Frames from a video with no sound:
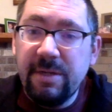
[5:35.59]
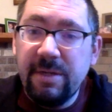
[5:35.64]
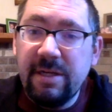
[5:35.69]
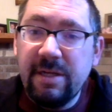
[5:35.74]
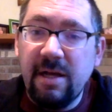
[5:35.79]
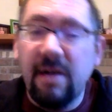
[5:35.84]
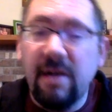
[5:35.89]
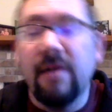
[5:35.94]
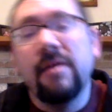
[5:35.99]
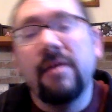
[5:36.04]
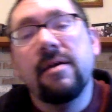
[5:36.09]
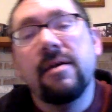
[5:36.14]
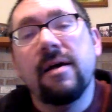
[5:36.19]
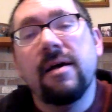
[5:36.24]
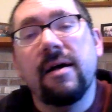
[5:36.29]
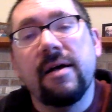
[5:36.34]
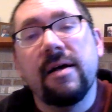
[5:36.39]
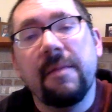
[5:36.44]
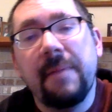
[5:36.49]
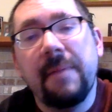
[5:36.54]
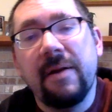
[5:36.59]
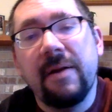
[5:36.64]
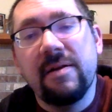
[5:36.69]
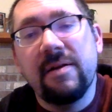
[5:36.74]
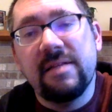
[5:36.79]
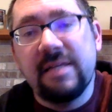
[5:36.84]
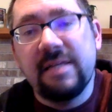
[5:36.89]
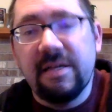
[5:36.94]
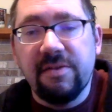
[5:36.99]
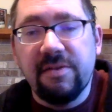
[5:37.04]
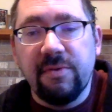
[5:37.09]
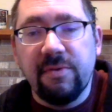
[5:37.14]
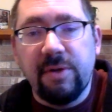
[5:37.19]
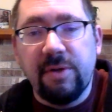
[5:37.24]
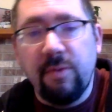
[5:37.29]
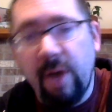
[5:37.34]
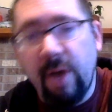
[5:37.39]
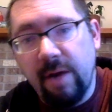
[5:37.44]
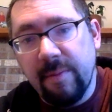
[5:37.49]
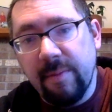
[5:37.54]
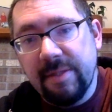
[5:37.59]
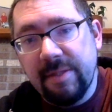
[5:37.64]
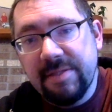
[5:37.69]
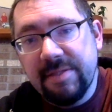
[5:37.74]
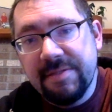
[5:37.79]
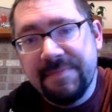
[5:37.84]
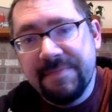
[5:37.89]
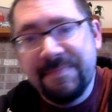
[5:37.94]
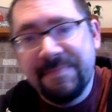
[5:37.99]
young compared to the other requirements.